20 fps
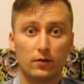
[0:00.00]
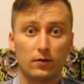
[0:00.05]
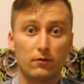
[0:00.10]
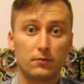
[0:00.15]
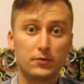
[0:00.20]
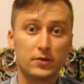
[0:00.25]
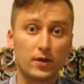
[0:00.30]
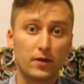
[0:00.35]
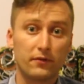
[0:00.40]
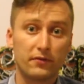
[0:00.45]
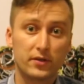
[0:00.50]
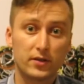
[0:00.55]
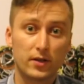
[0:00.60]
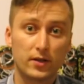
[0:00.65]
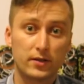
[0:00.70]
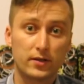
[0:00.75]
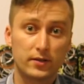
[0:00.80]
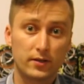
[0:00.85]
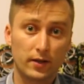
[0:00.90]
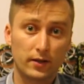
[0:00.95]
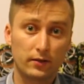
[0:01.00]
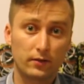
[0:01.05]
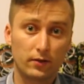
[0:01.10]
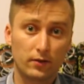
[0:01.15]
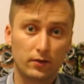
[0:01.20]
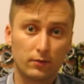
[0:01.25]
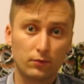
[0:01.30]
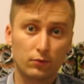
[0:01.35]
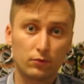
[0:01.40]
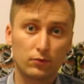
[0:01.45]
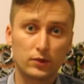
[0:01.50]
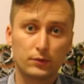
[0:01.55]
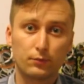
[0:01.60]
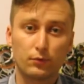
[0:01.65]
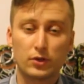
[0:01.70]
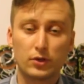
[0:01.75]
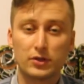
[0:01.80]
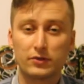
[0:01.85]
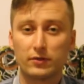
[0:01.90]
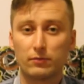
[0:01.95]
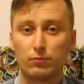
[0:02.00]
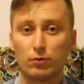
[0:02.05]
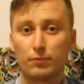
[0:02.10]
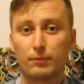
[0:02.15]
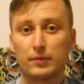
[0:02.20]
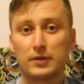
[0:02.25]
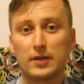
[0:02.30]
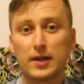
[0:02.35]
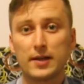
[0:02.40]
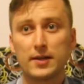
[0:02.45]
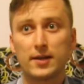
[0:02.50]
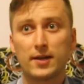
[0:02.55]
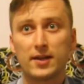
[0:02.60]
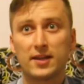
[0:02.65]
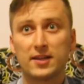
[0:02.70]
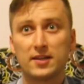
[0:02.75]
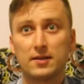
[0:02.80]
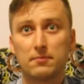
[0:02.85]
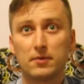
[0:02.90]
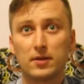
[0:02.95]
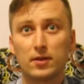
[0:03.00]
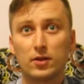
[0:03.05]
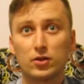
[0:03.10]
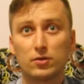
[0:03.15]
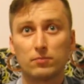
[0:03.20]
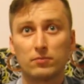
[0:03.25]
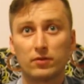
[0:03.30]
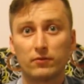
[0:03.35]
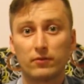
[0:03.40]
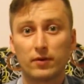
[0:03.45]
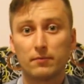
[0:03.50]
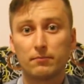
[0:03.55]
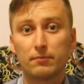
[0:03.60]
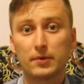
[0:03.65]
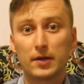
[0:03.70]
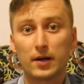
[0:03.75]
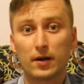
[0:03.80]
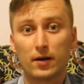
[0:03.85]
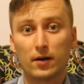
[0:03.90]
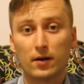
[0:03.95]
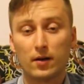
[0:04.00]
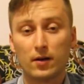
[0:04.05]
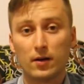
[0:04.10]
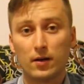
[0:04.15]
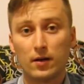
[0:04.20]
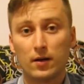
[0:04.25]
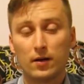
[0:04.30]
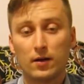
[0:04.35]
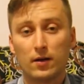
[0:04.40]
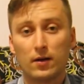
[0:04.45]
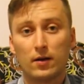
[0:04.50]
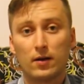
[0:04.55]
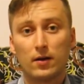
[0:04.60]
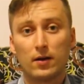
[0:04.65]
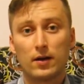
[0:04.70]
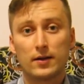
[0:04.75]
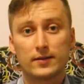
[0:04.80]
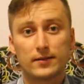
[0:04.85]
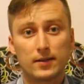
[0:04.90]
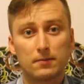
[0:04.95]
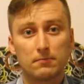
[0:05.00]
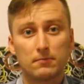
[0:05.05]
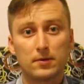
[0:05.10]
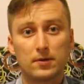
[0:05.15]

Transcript: There is another strange thing. While their official webpage recommends using a 2A power adapter,